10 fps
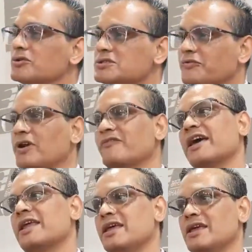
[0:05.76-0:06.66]
used for
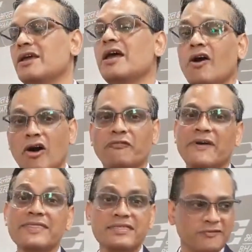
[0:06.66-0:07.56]
very
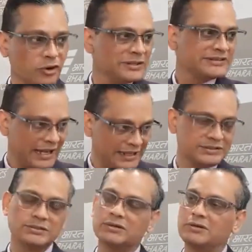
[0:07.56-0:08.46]
offensive roles
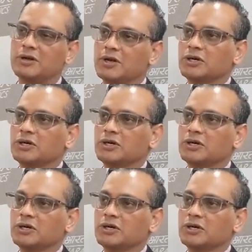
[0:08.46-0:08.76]
also.